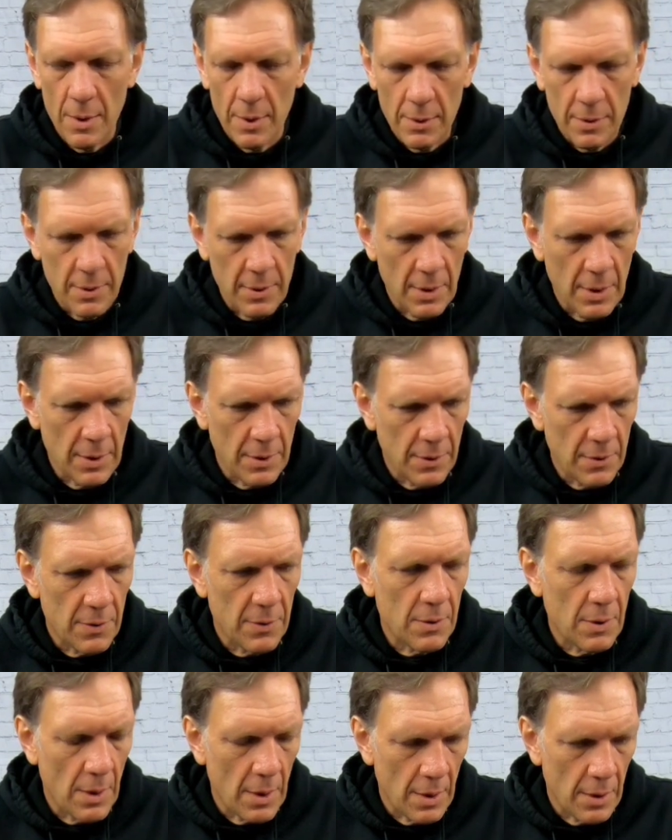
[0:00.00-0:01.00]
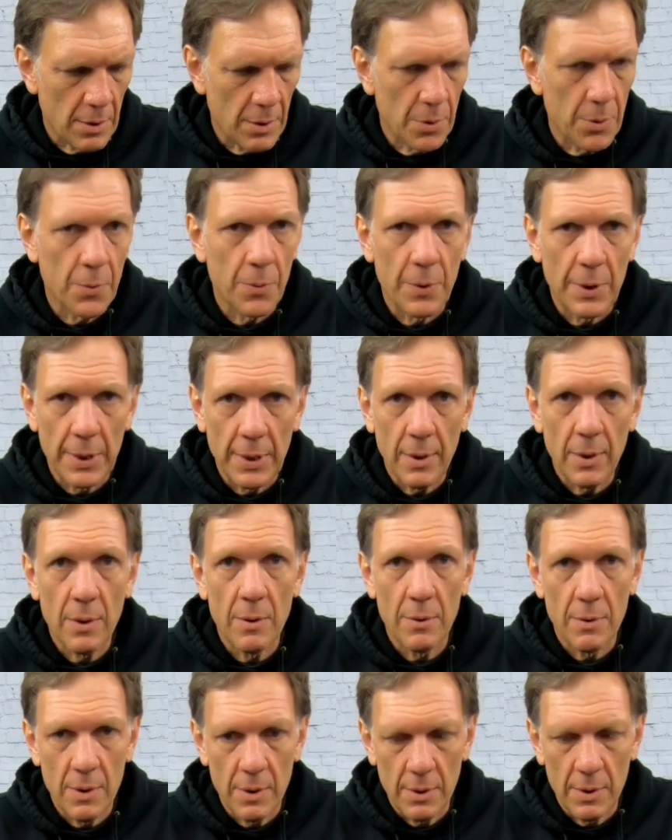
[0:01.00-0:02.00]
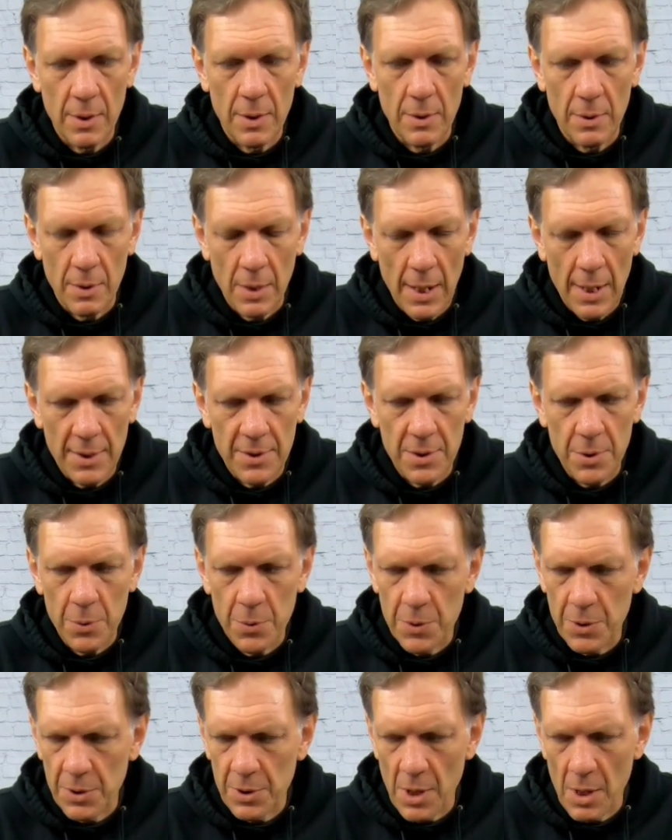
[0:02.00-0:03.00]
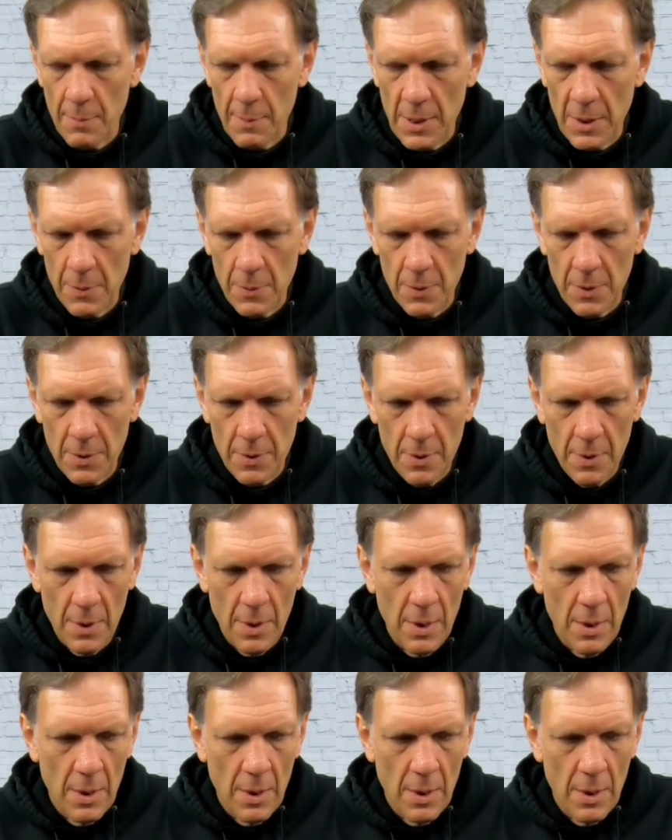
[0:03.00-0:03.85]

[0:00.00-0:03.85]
It's a nice little rig that the Axial just came out with.